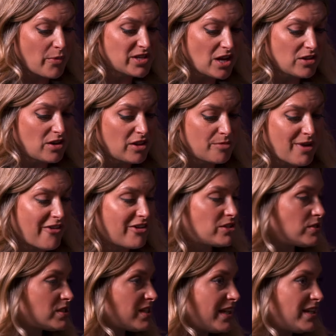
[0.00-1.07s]
we don't know the
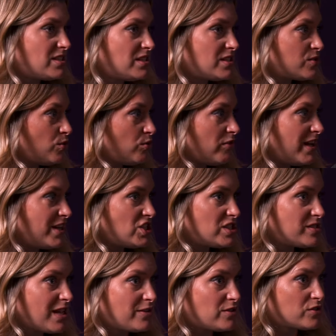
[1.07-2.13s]
marital status or relationship
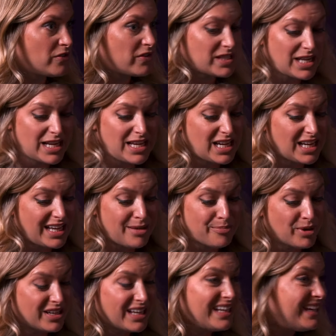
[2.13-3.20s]
status legally,
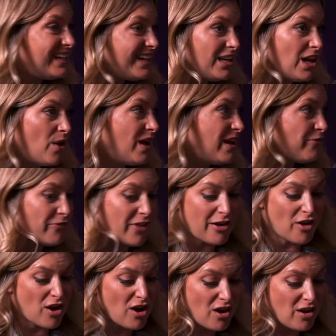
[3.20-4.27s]
but, you know, if there
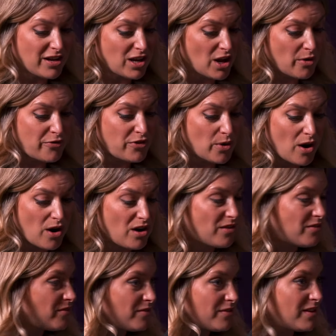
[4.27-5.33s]
are, you know, if you are
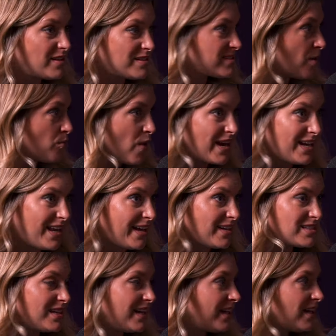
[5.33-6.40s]
some way
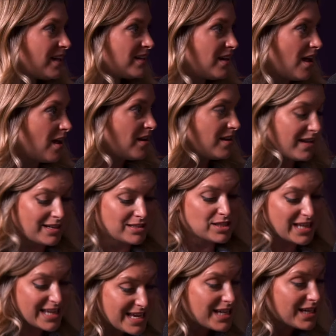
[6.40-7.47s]
linked
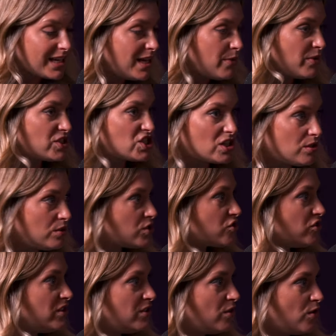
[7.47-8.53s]
legally with
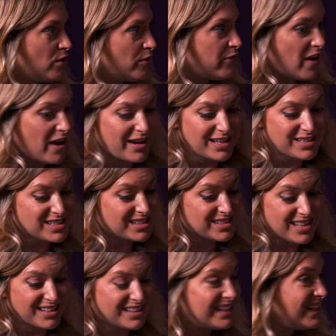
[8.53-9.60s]
children or finances,
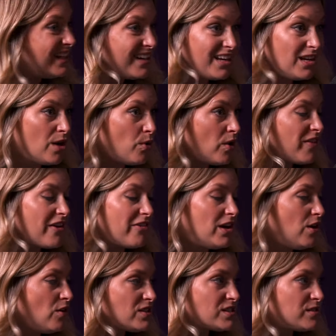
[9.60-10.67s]
and you know what, there are
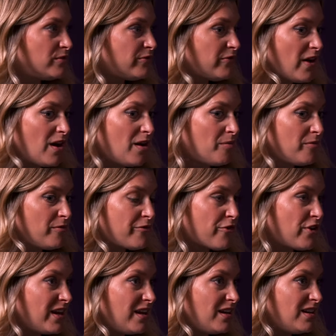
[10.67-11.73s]
lots of
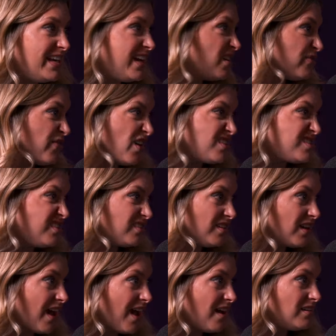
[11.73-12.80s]
free legal advice you
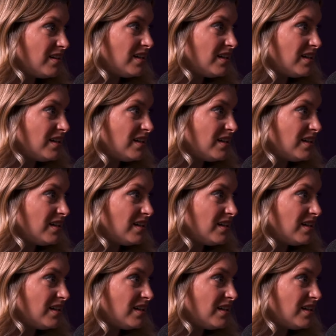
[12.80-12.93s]
can get.